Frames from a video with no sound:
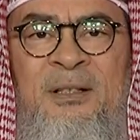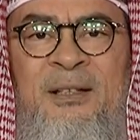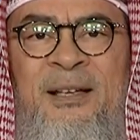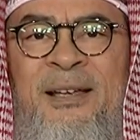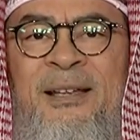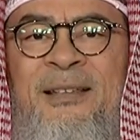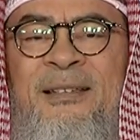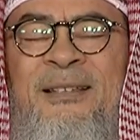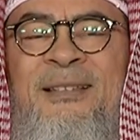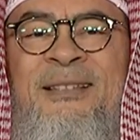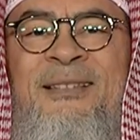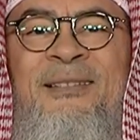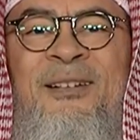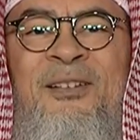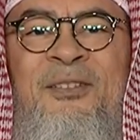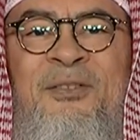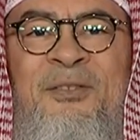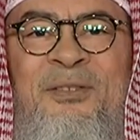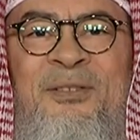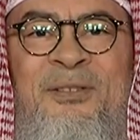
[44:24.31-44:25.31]
It is
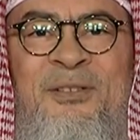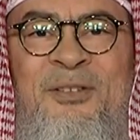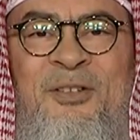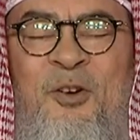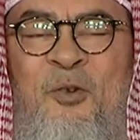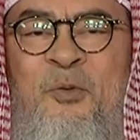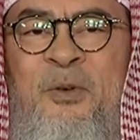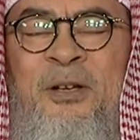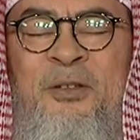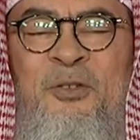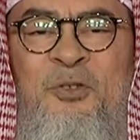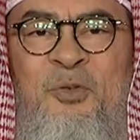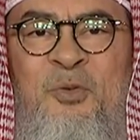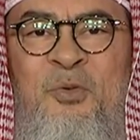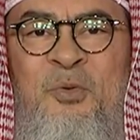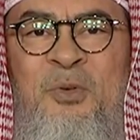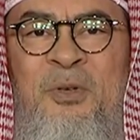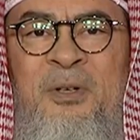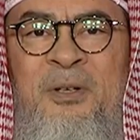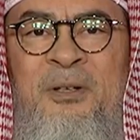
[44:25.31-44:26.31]
not going to